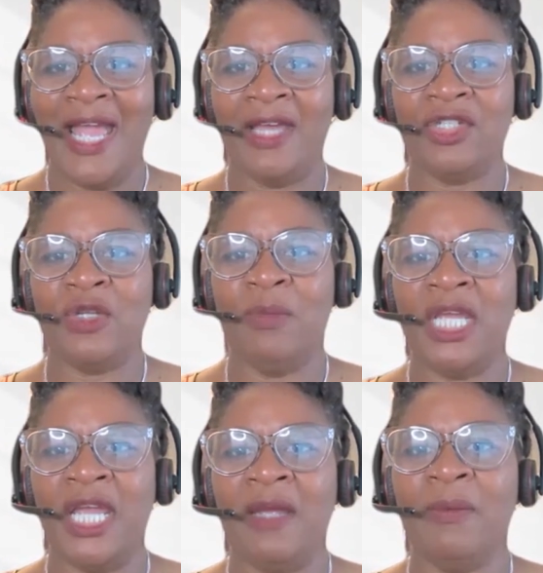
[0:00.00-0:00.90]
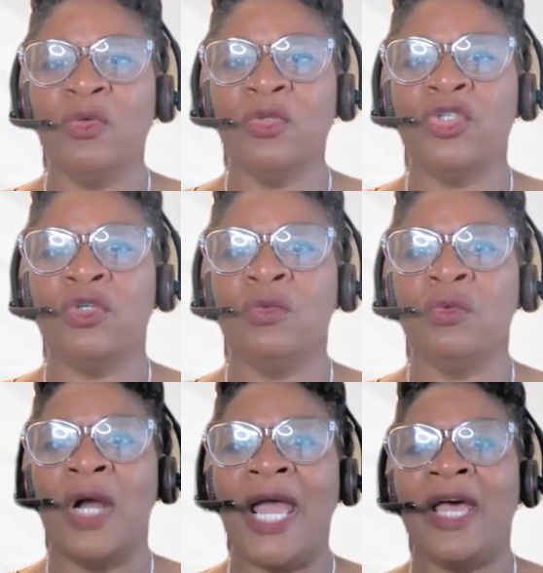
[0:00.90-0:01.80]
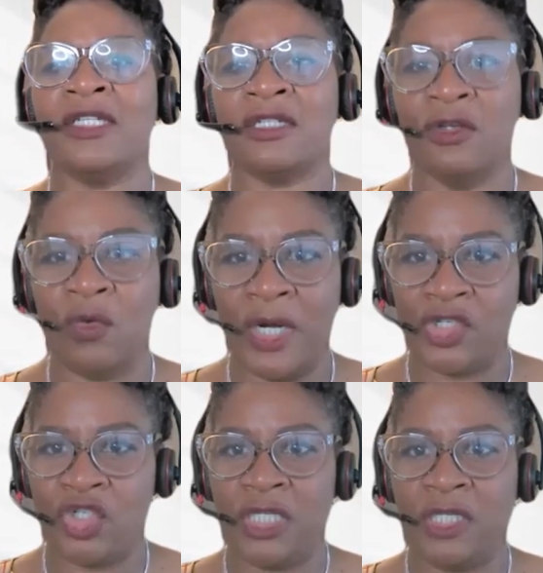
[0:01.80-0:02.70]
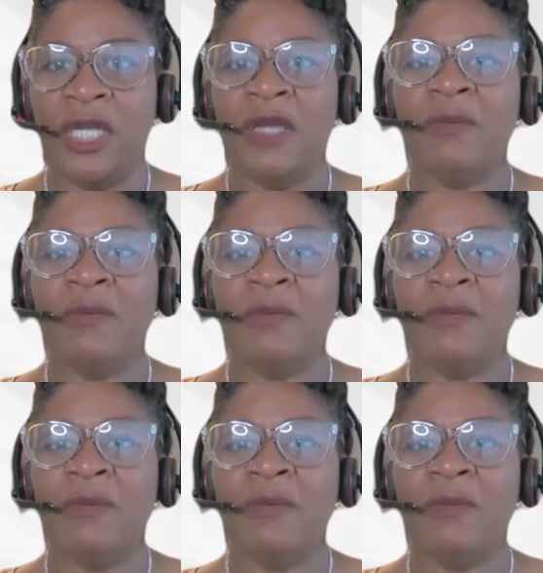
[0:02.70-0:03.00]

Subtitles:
And to be able to ask a question,